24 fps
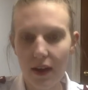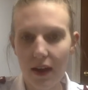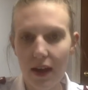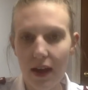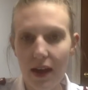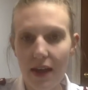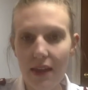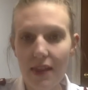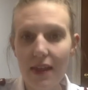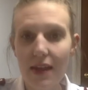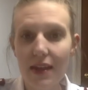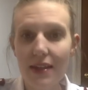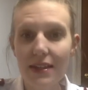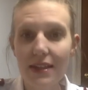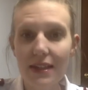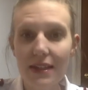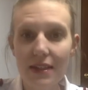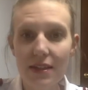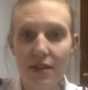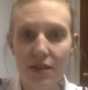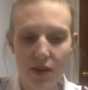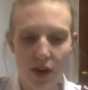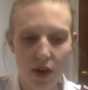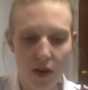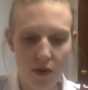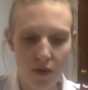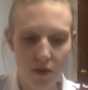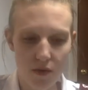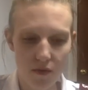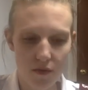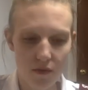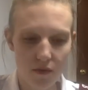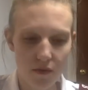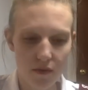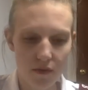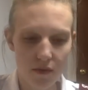And they did so.
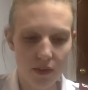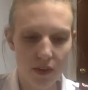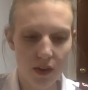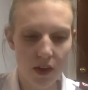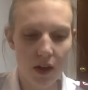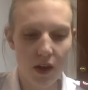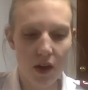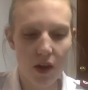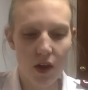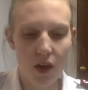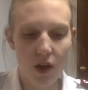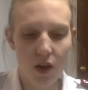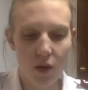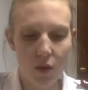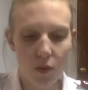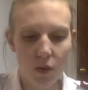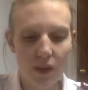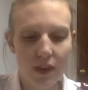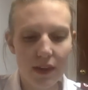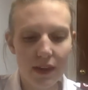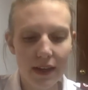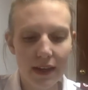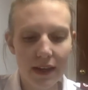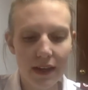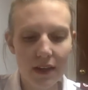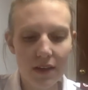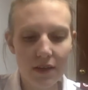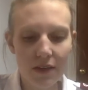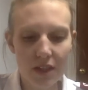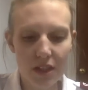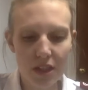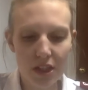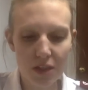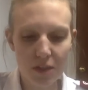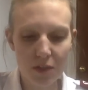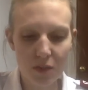When the king of
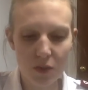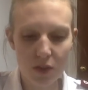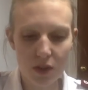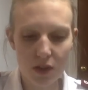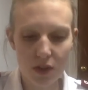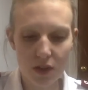Egypt was